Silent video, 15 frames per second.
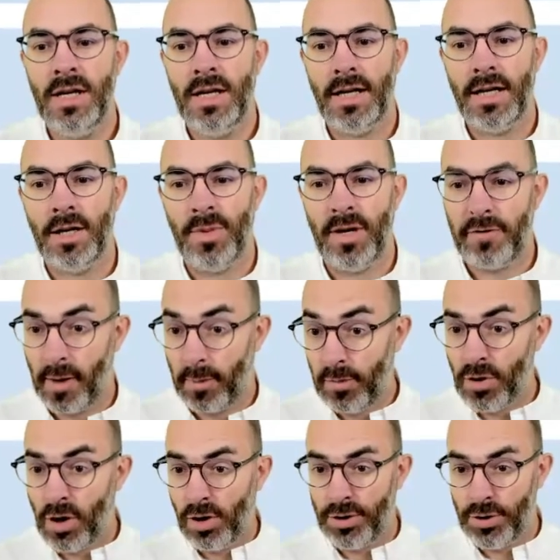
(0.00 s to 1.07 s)
If I'm
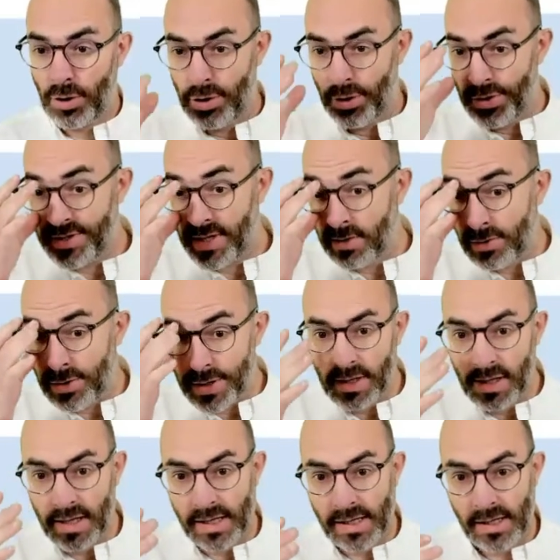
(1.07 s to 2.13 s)
calling your call center
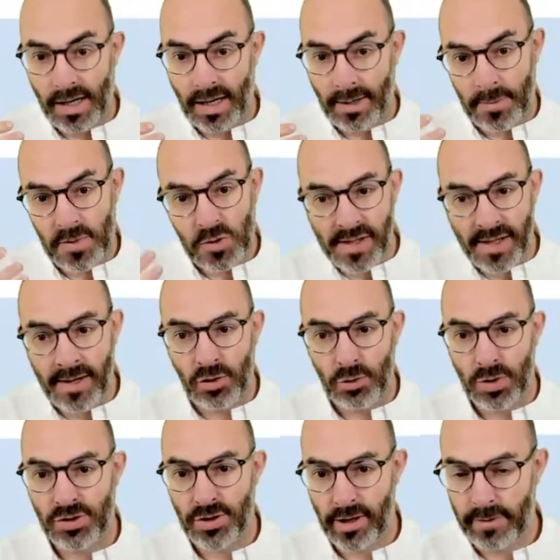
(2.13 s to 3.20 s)
and I'm speaking to a
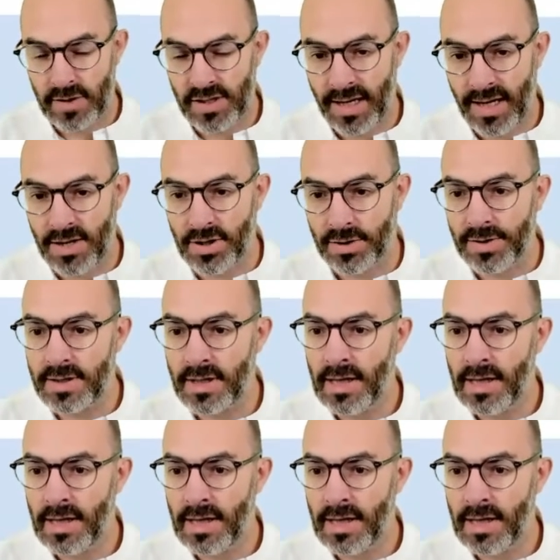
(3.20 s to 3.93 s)
service agent,